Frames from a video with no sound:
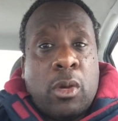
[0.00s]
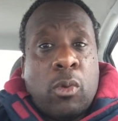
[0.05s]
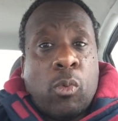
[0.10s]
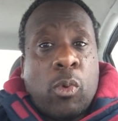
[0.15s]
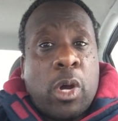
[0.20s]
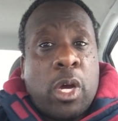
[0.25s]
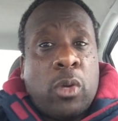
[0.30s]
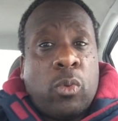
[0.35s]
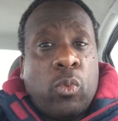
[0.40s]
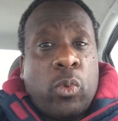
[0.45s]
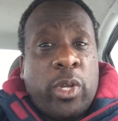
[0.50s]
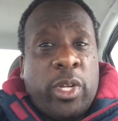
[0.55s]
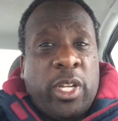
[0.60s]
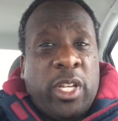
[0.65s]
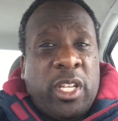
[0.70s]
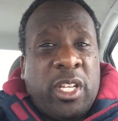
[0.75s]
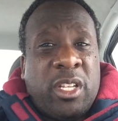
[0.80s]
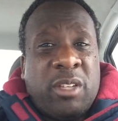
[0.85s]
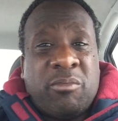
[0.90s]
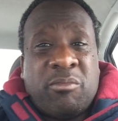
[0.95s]
One
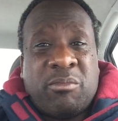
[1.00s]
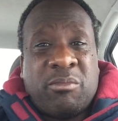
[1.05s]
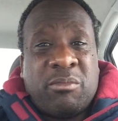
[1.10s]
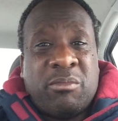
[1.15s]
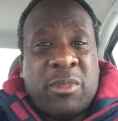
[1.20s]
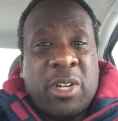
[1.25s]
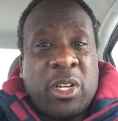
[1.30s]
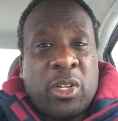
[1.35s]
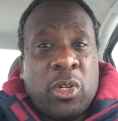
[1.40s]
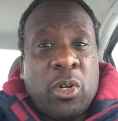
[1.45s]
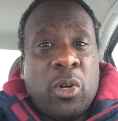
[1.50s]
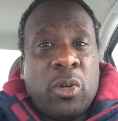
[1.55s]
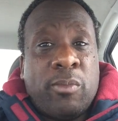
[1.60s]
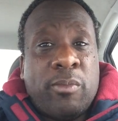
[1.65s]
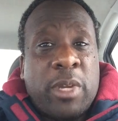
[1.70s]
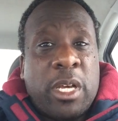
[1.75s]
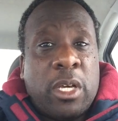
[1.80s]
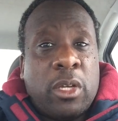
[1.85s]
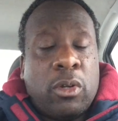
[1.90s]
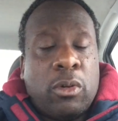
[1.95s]
winning a gold
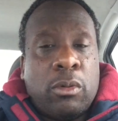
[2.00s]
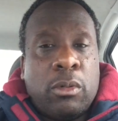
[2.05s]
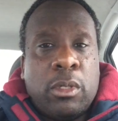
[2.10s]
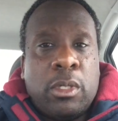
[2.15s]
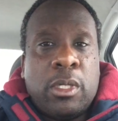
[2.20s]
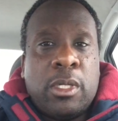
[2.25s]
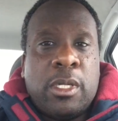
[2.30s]
medal,